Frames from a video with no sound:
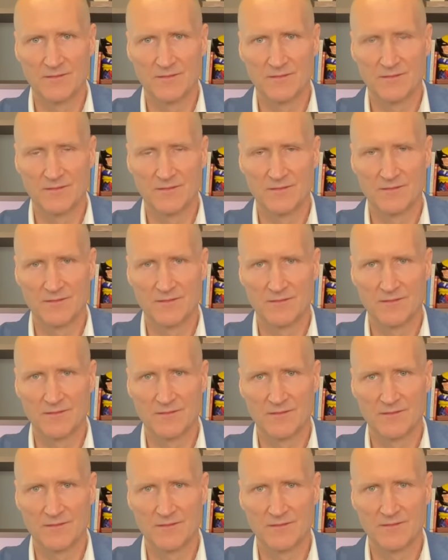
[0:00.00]

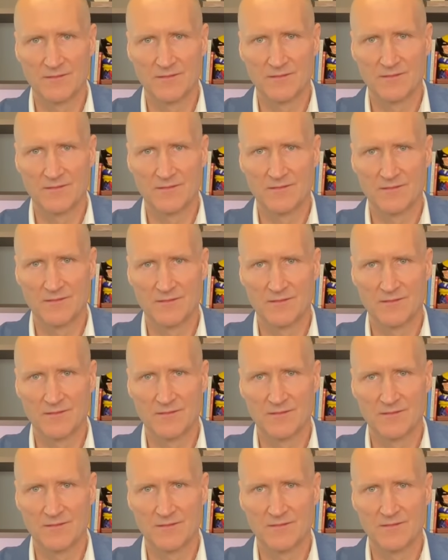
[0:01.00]

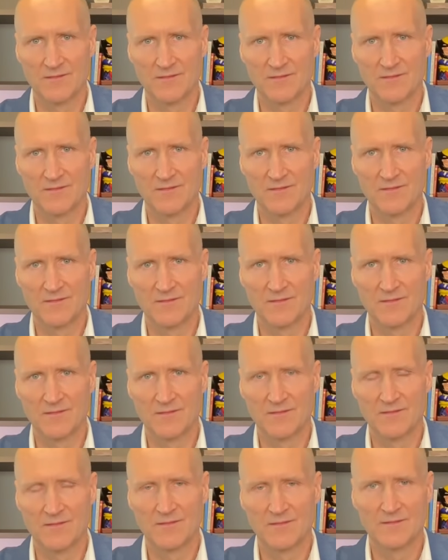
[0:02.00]

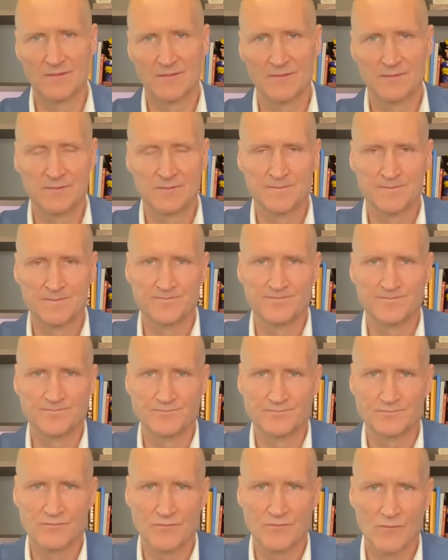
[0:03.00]

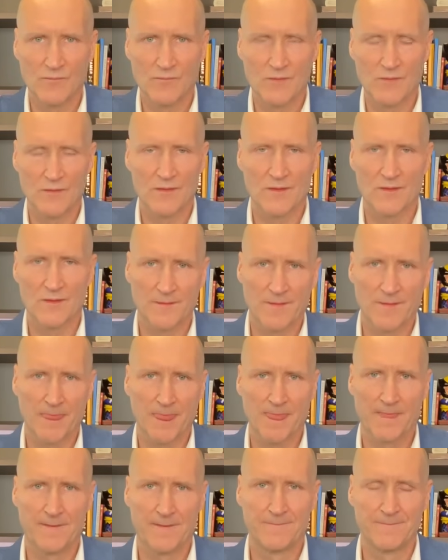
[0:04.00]

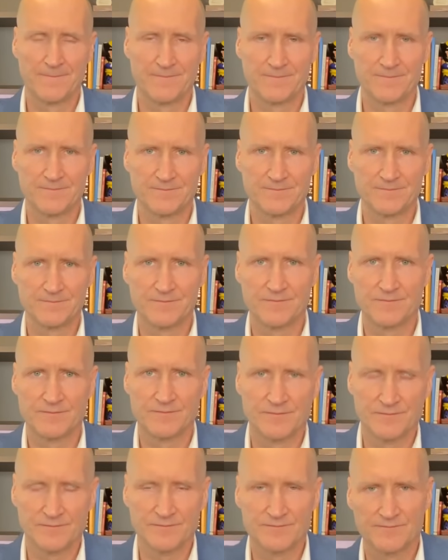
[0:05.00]

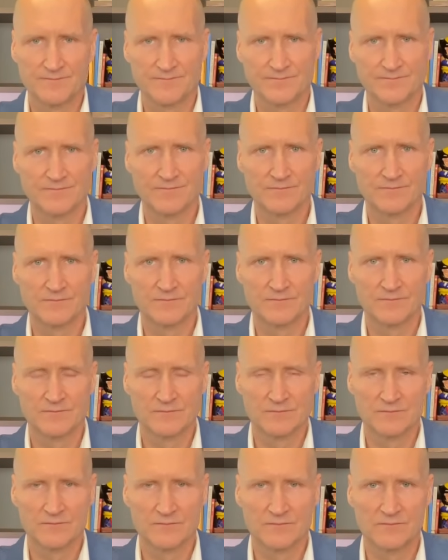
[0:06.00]

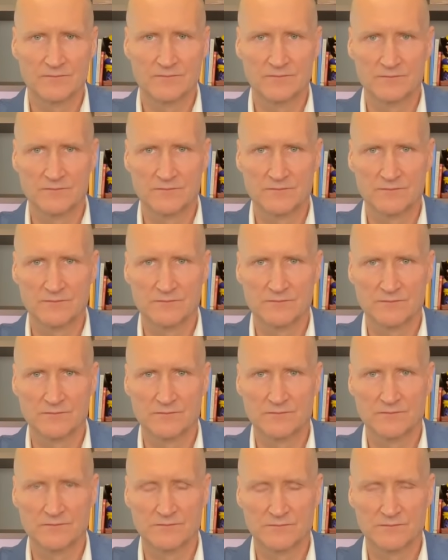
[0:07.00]
(not speaking)